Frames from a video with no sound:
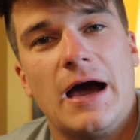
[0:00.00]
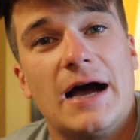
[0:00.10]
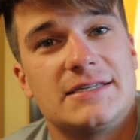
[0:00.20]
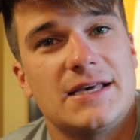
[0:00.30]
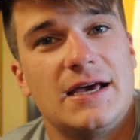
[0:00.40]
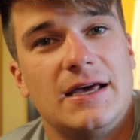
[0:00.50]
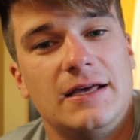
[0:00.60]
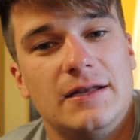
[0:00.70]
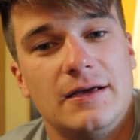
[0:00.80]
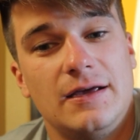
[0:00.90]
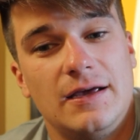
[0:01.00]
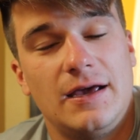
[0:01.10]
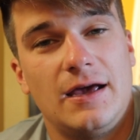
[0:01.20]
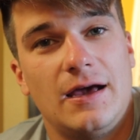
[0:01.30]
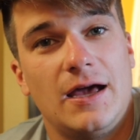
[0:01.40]
I said,
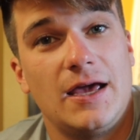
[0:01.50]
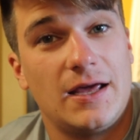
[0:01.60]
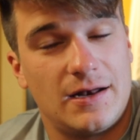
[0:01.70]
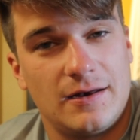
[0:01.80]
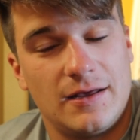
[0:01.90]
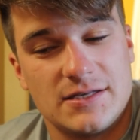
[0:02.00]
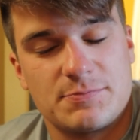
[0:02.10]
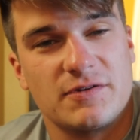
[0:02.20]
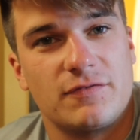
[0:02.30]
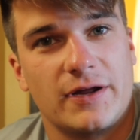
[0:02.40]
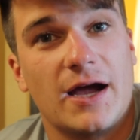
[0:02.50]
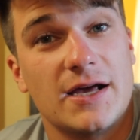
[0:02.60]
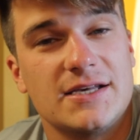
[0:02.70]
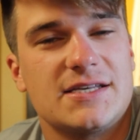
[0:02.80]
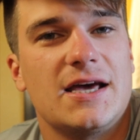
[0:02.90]
and it's pretty funny,
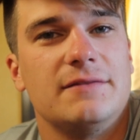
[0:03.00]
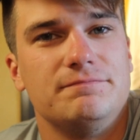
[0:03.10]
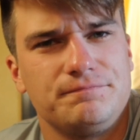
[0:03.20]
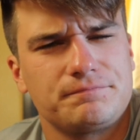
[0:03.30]
I said,